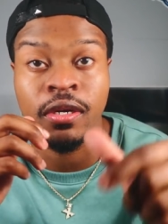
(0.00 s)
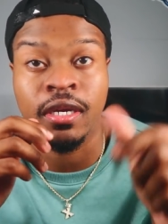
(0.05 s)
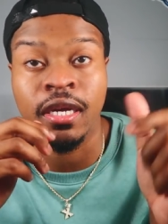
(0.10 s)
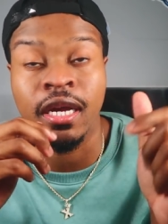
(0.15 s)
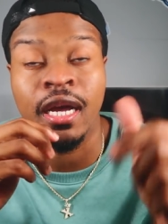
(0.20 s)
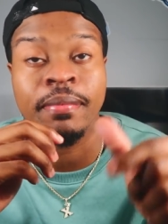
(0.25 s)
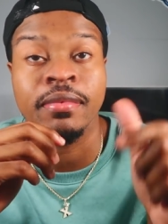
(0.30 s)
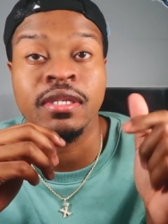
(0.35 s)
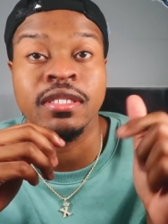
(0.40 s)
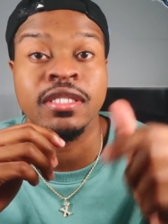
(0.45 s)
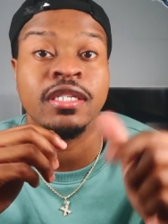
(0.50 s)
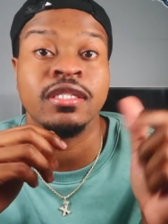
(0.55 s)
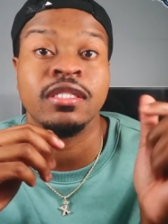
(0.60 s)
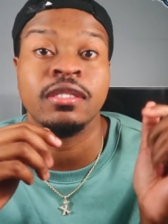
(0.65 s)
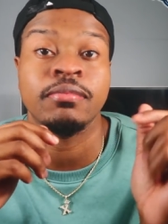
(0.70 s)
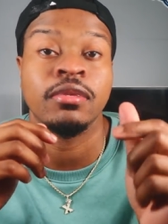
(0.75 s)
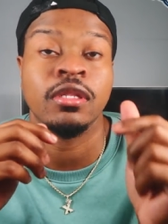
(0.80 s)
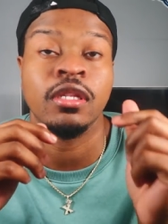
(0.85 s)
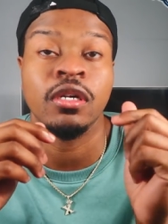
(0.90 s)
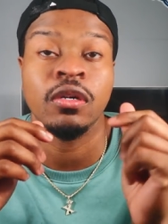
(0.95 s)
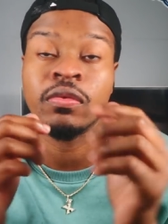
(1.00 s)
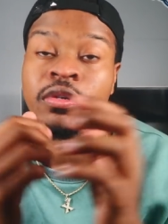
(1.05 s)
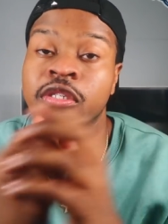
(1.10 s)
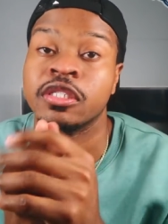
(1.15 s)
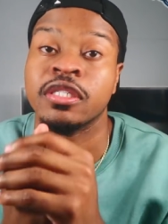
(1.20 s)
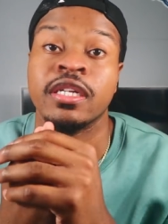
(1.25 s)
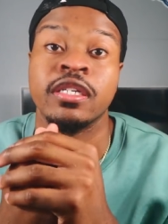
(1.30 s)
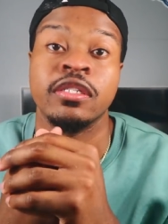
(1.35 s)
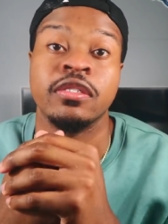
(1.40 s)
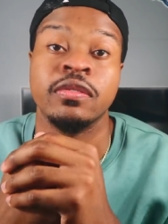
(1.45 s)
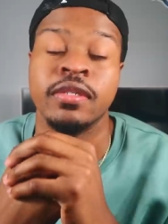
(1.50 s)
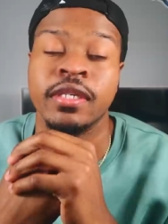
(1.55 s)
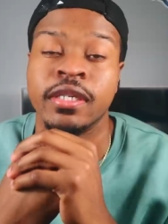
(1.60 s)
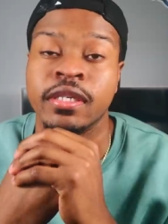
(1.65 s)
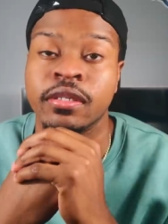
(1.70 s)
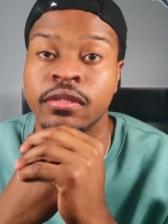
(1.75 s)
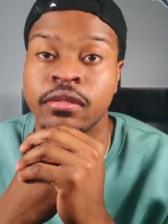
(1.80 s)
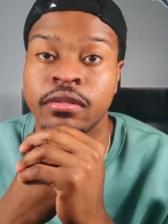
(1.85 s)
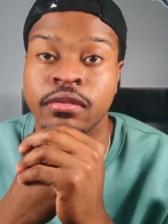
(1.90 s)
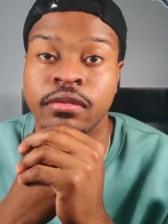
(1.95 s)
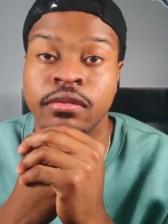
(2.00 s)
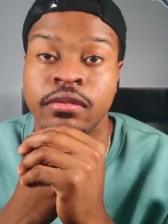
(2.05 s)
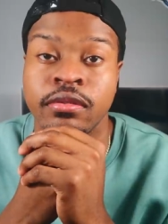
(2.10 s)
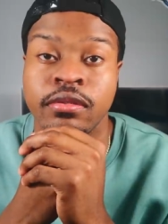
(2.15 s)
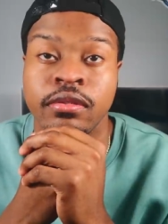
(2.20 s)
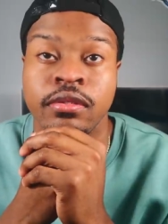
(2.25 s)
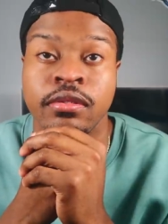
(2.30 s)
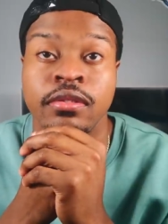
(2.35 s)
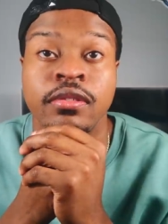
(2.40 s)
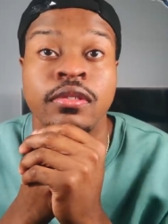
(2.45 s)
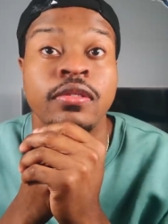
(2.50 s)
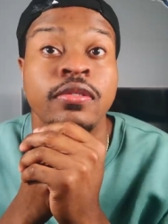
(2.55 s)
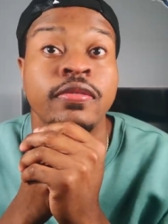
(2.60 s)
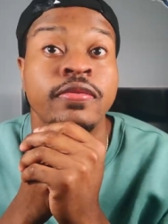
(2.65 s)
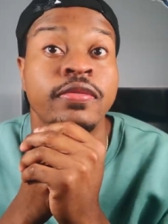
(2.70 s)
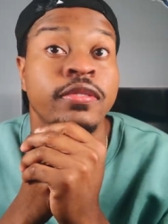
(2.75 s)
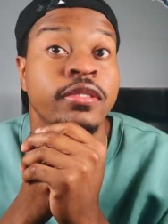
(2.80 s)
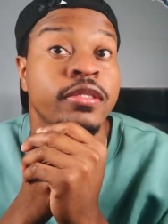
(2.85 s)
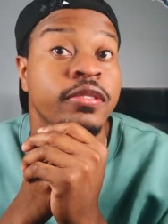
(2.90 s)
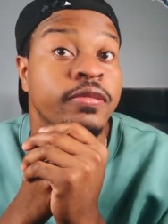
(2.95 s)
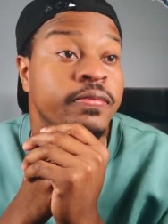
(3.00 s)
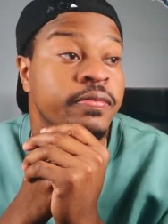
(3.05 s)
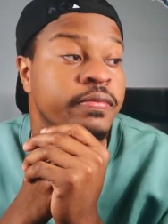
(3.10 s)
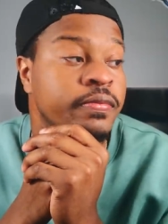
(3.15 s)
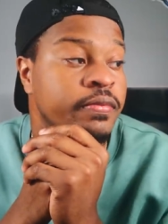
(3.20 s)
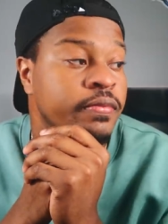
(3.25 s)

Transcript: in the comment section below what should I do next. For real.